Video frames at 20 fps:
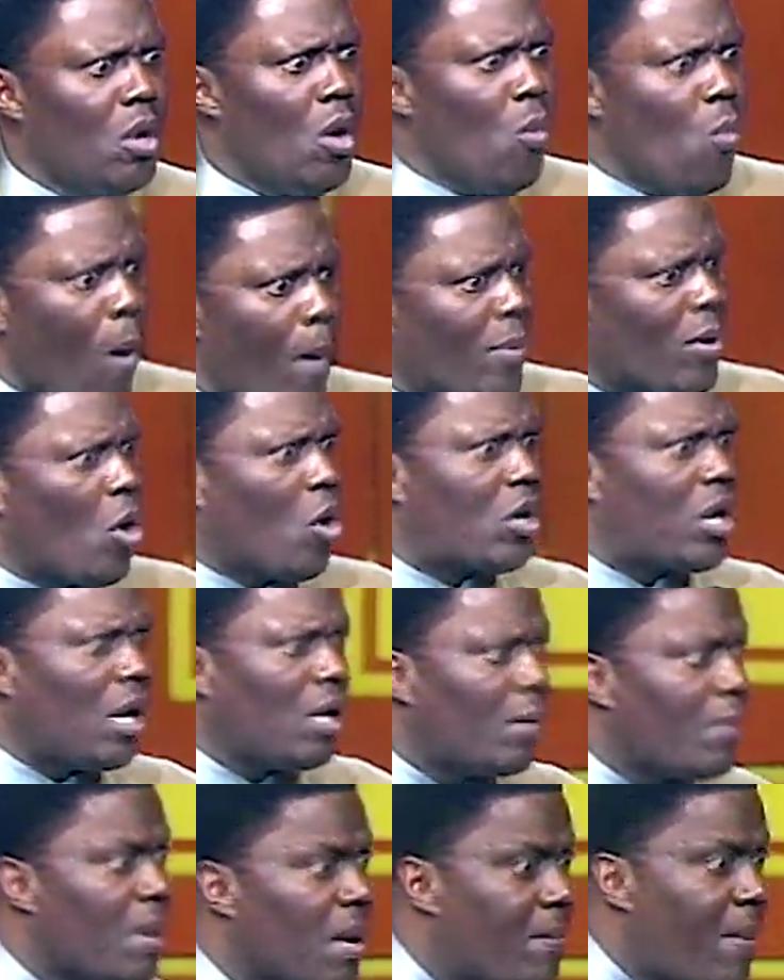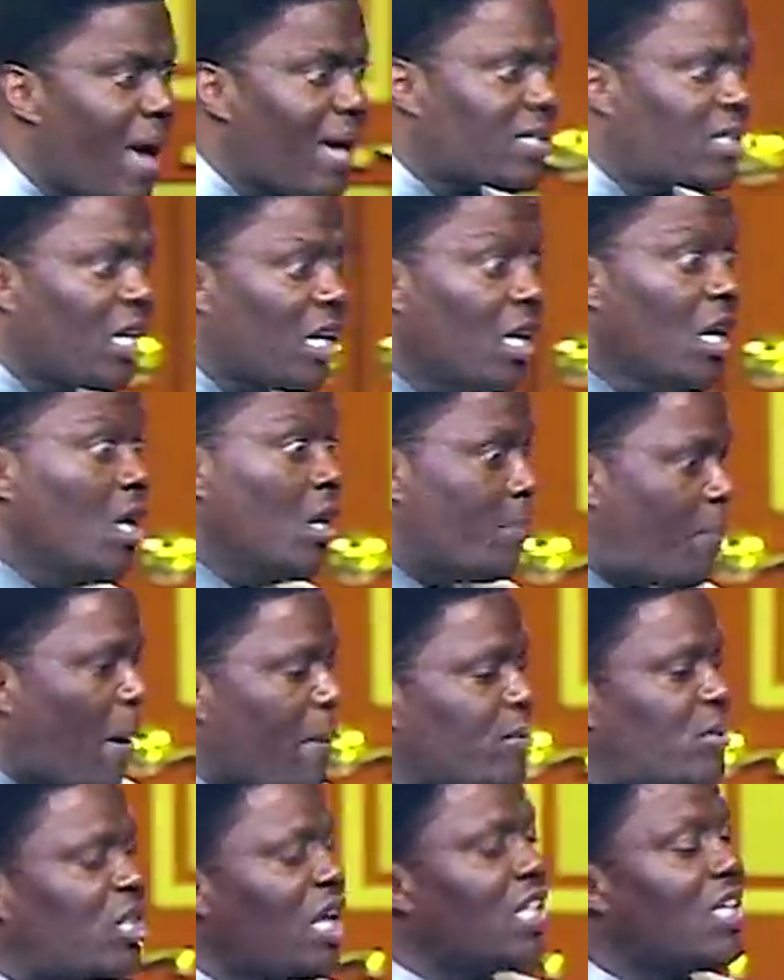Woman gonna come to me backstage.
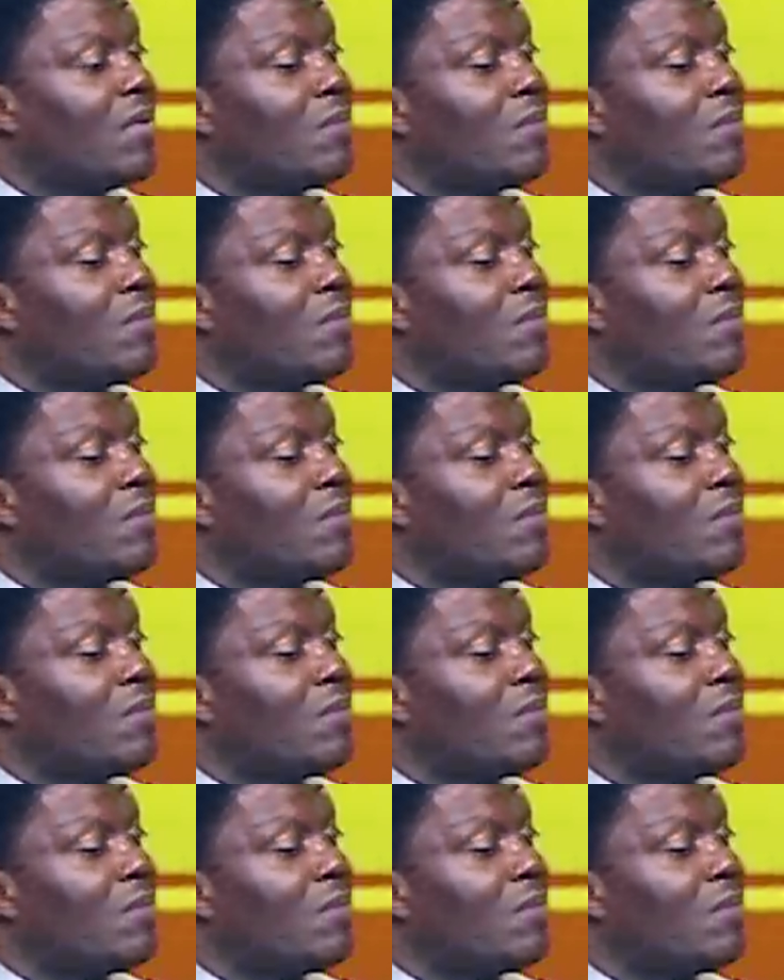People say